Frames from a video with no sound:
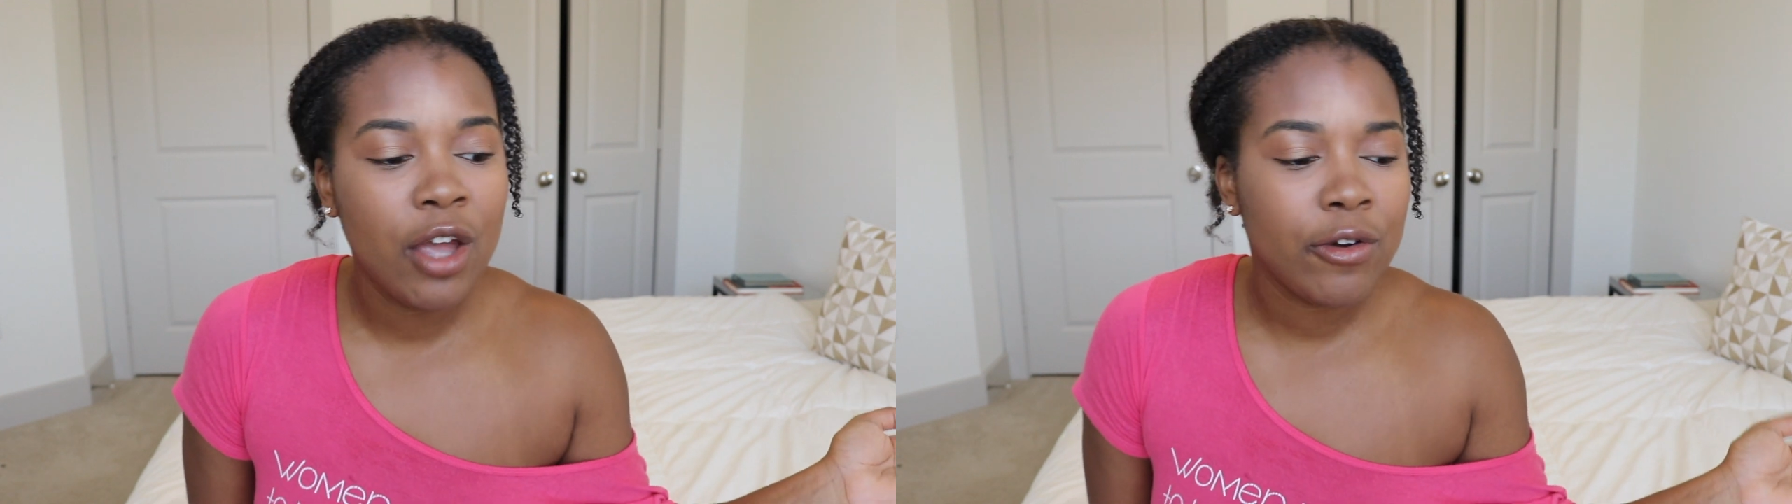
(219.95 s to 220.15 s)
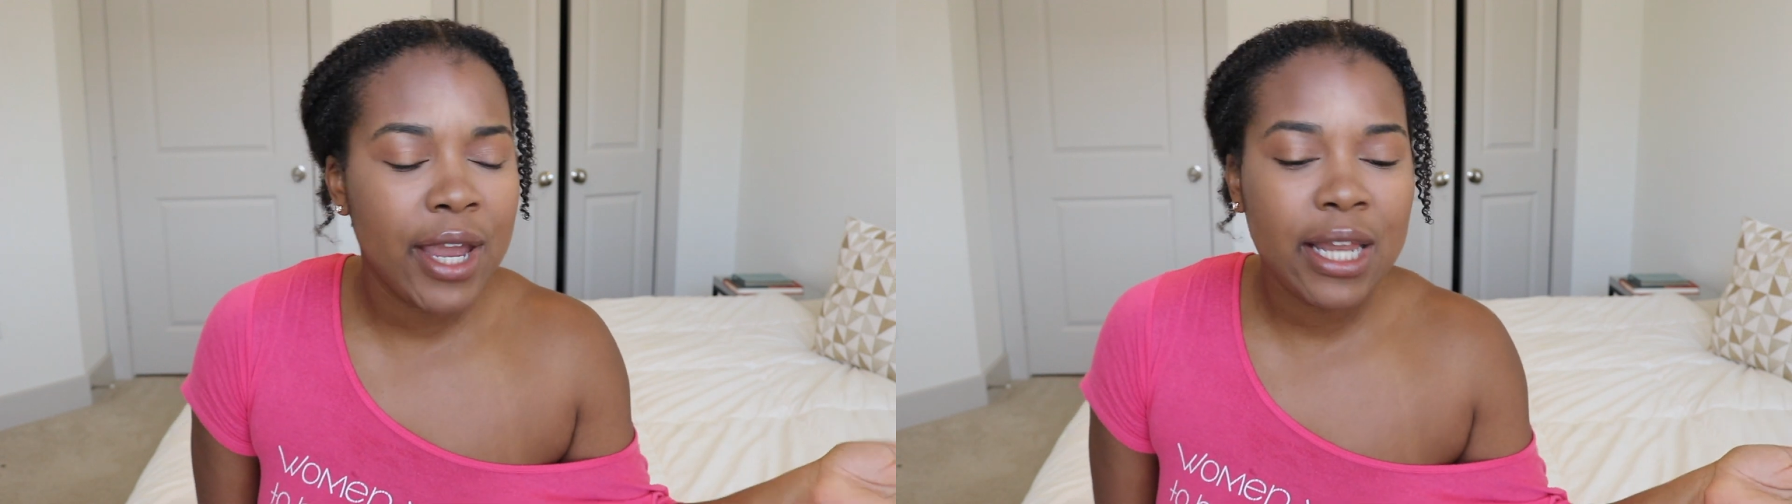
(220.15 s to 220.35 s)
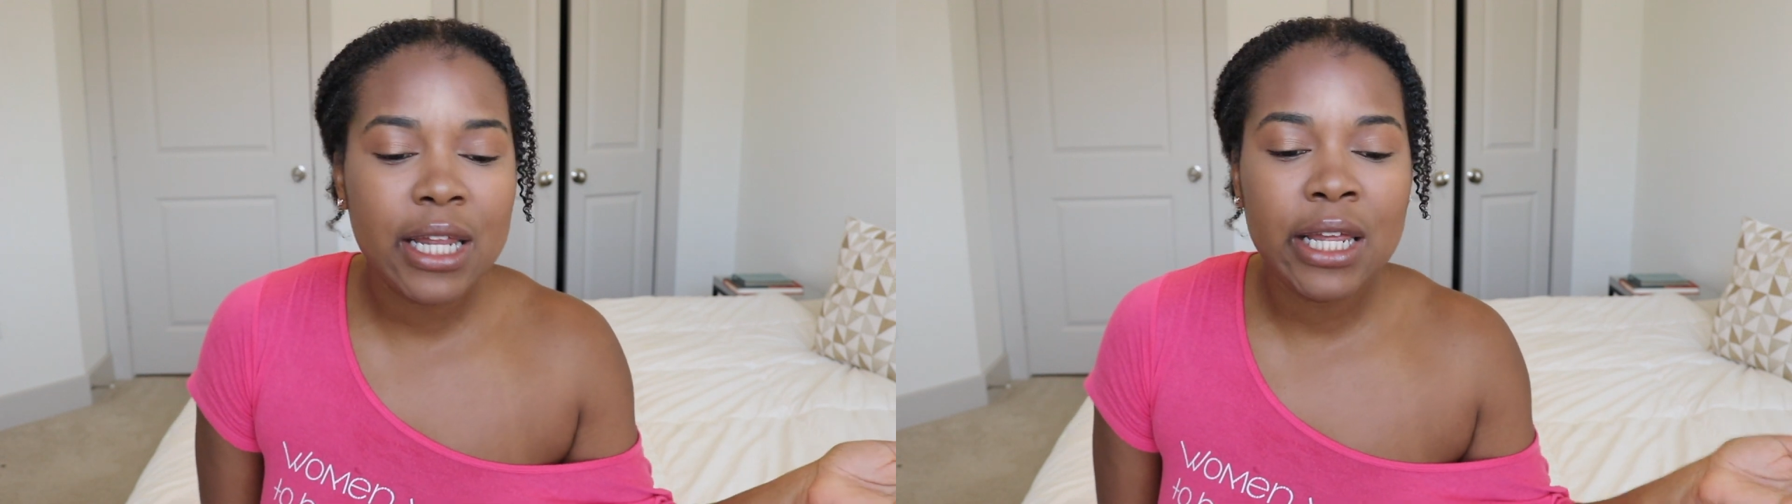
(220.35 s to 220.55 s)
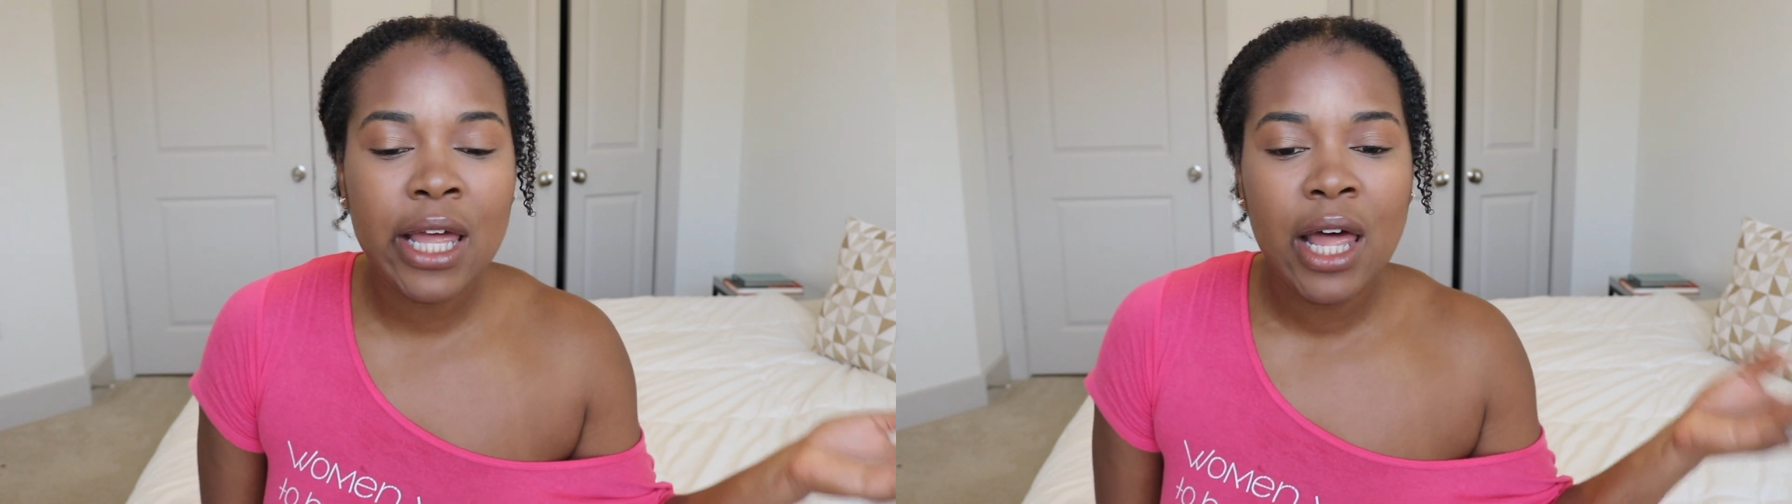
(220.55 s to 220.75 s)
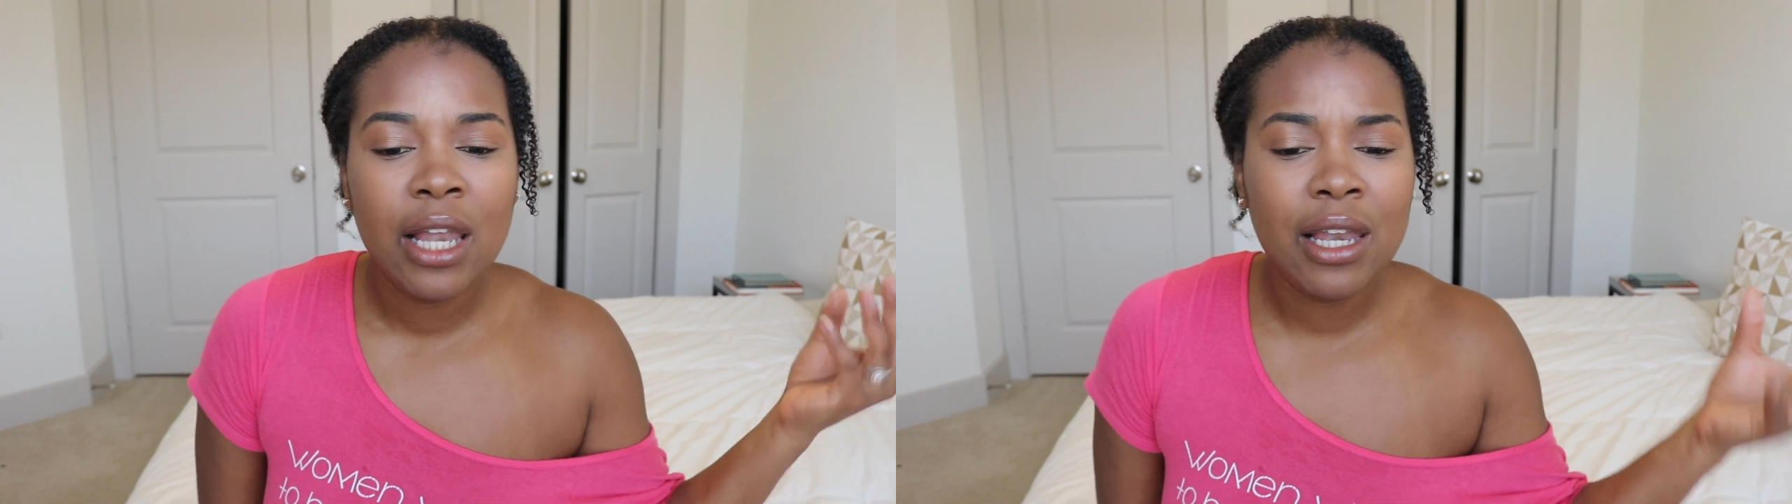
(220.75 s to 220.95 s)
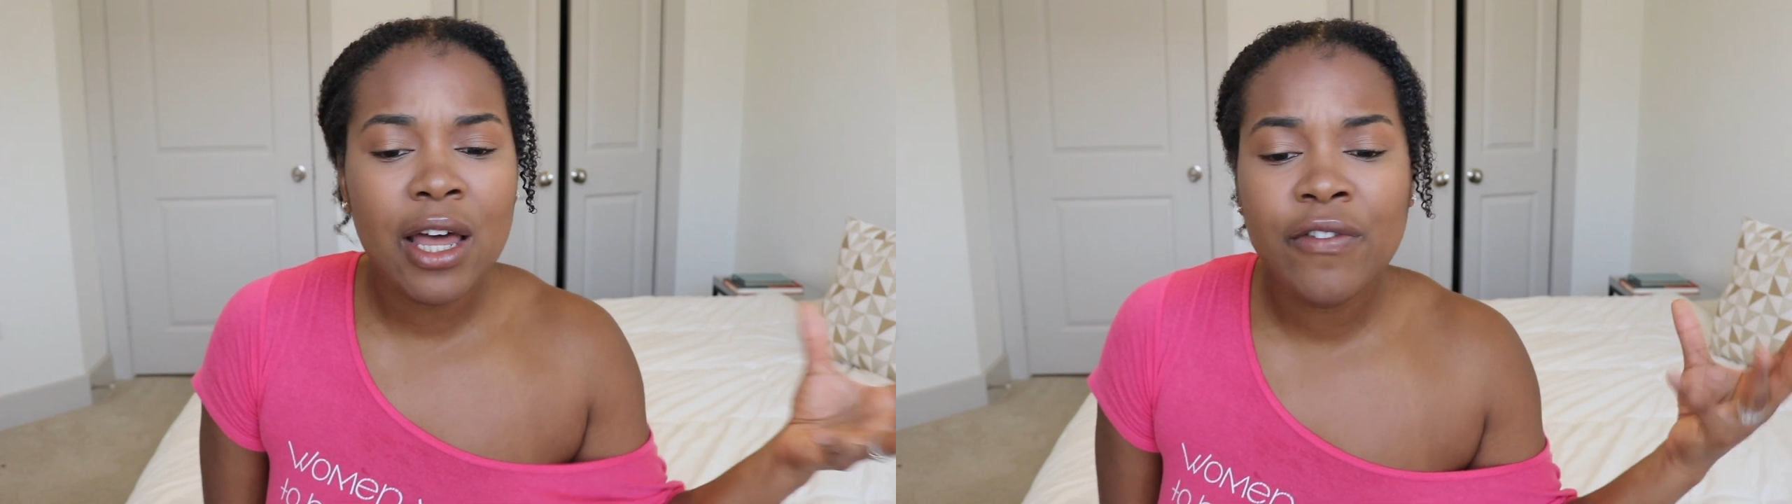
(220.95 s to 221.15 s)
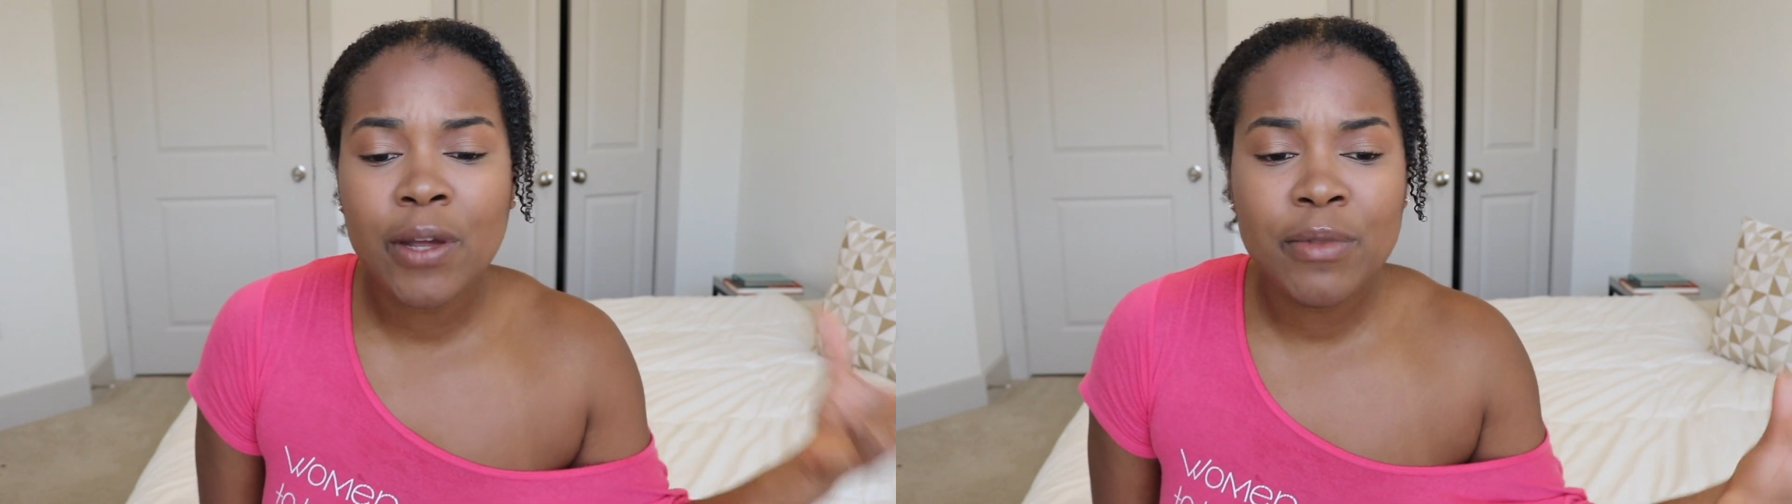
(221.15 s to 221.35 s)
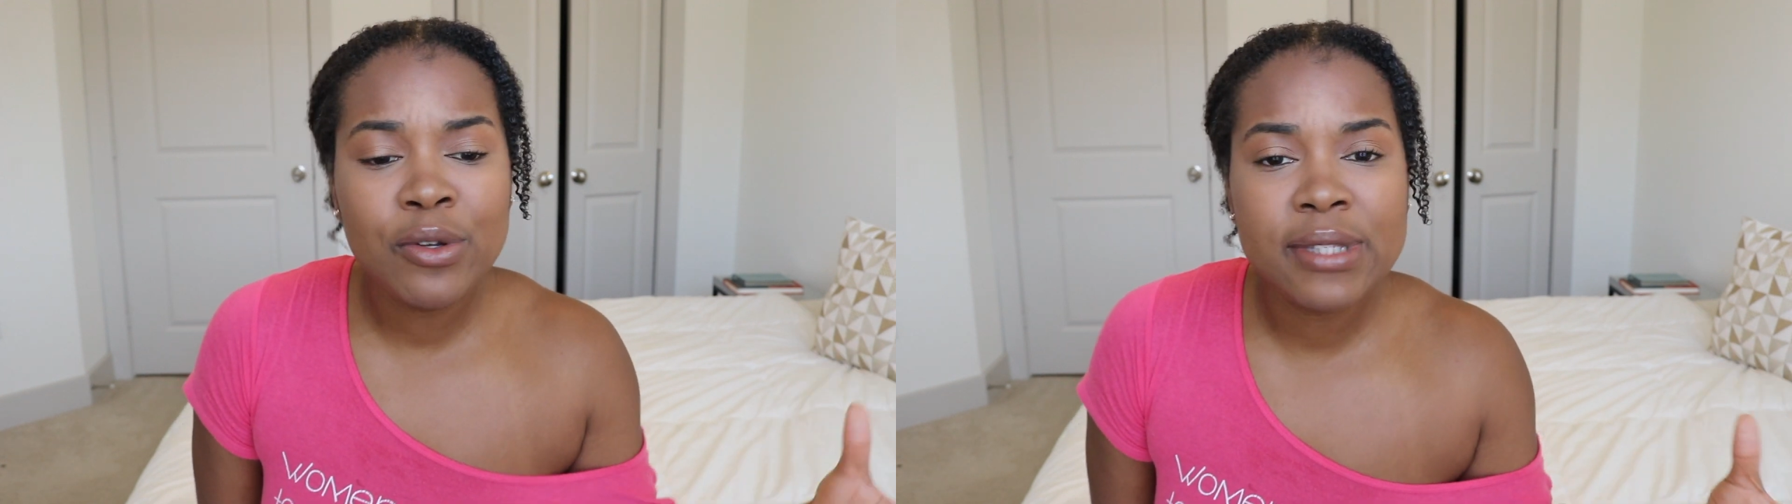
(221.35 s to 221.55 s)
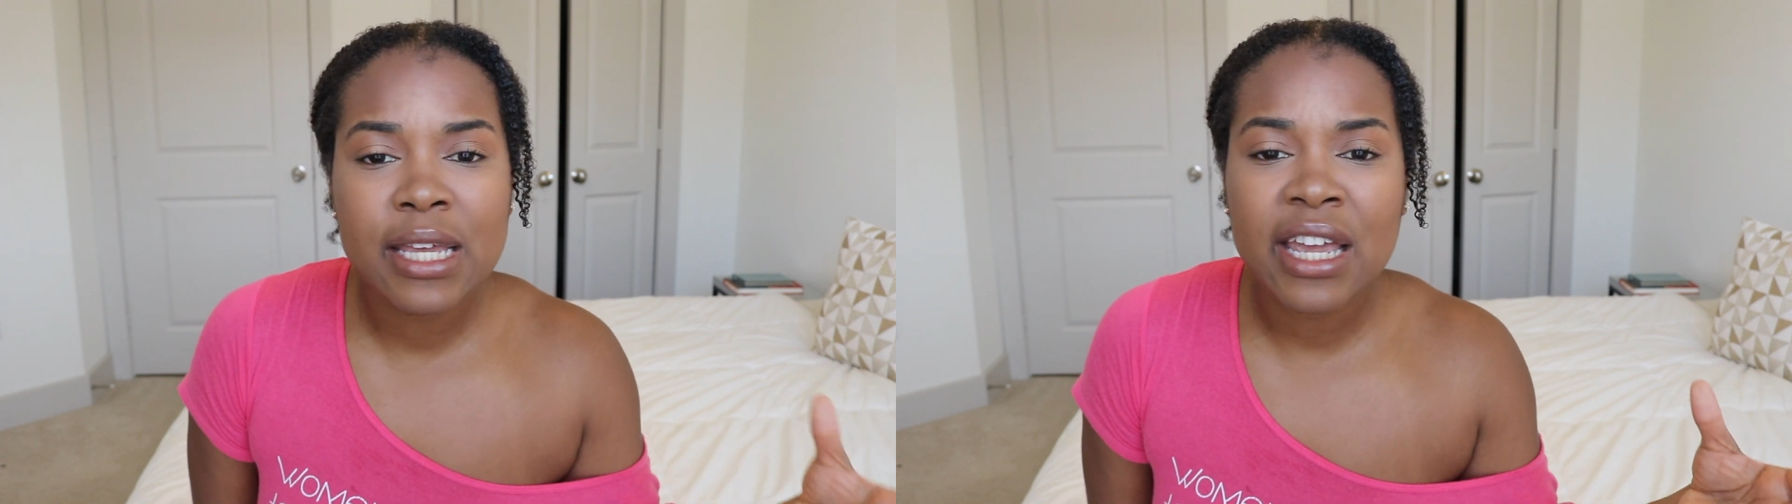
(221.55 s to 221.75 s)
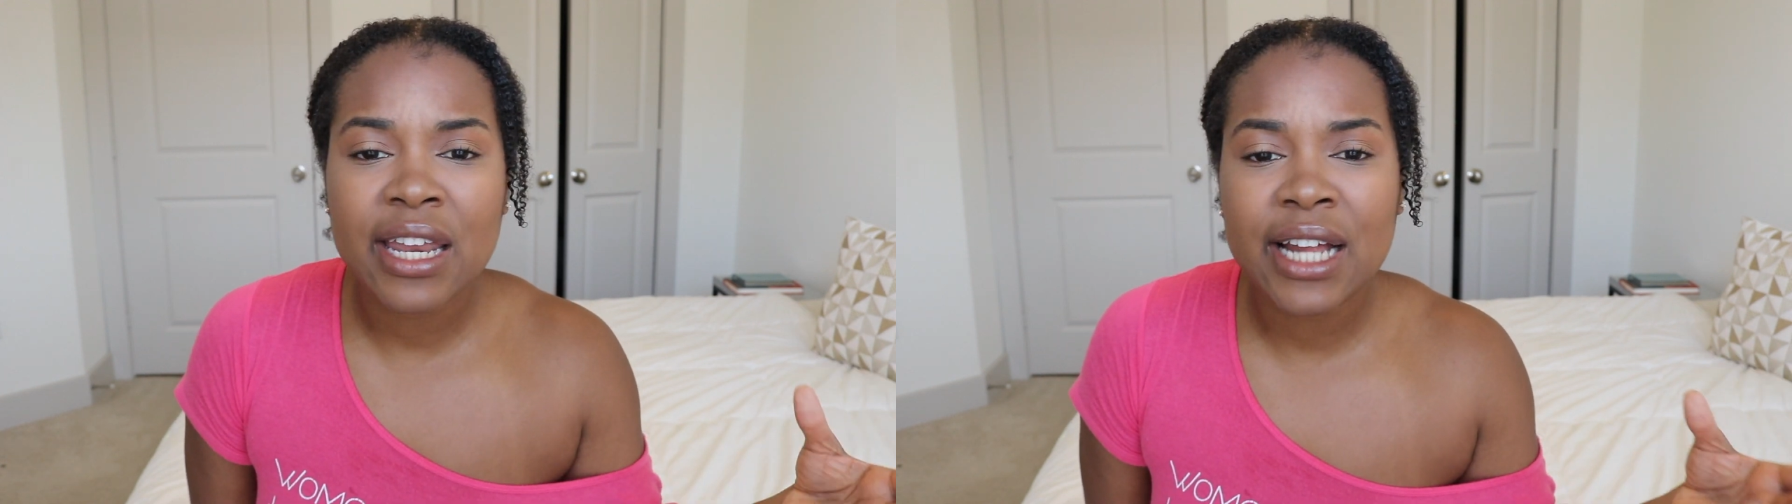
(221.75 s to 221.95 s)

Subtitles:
creating love and music.